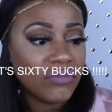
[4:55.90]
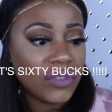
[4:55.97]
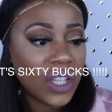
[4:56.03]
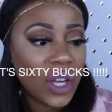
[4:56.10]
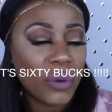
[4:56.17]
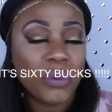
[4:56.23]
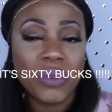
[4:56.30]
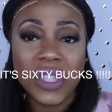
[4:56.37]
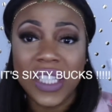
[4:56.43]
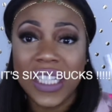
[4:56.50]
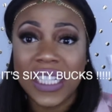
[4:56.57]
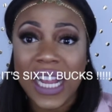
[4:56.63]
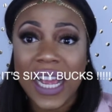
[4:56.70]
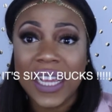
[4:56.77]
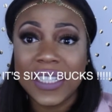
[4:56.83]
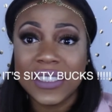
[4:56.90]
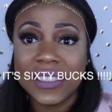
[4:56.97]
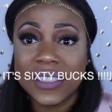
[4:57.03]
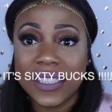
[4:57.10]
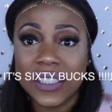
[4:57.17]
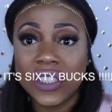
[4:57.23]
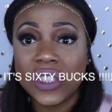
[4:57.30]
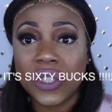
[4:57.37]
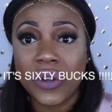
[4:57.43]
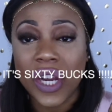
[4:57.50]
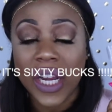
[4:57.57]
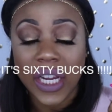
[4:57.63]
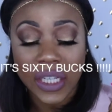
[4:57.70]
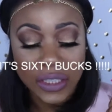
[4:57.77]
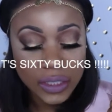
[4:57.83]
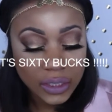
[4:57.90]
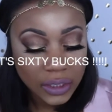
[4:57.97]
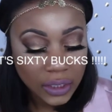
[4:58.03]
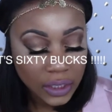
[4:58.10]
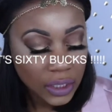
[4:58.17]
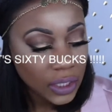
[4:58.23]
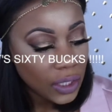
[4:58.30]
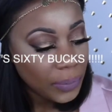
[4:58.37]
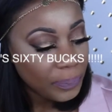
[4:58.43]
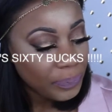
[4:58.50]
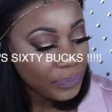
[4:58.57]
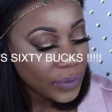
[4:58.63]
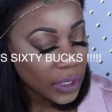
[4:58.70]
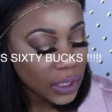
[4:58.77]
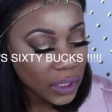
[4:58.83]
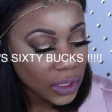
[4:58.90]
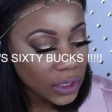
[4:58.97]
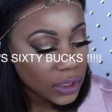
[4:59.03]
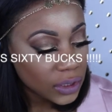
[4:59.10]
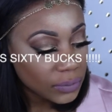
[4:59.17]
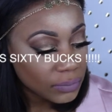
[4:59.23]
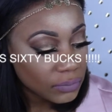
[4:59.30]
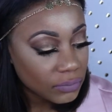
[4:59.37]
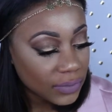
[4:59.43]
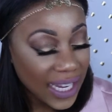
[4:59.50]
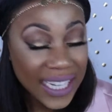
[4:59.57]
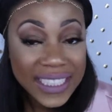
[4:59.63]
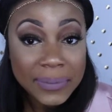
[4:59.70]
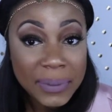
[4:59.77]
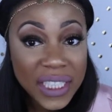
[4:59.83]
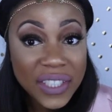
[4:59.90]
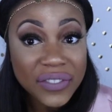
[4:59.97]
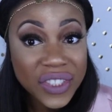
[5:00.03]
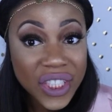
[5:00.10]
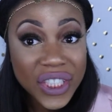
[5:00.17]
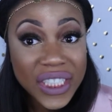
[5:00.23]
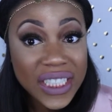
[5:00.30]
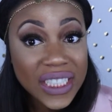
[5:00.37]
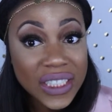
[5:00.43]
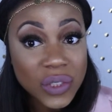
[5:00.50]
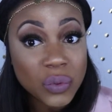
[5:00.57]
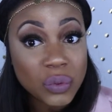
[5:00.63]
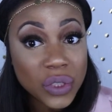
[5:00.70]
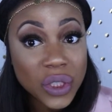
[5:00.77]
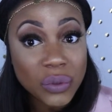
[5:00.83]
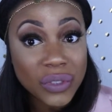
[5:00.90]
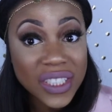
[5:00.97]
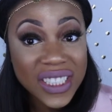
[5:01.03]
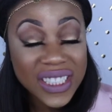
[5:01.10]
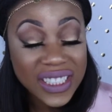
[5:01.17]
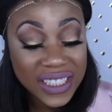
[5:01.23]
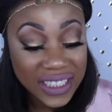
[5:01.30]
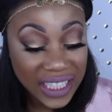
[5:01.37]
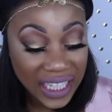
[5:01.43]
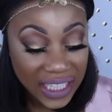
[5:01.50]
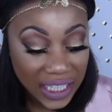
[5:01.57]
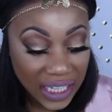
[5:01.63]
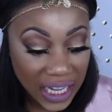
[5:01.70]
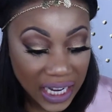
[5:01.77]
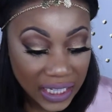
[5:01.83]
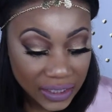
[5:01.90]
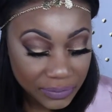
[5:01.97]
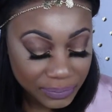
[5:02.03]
a really nice sunscreen. SPF 30 is really, really good and a lot.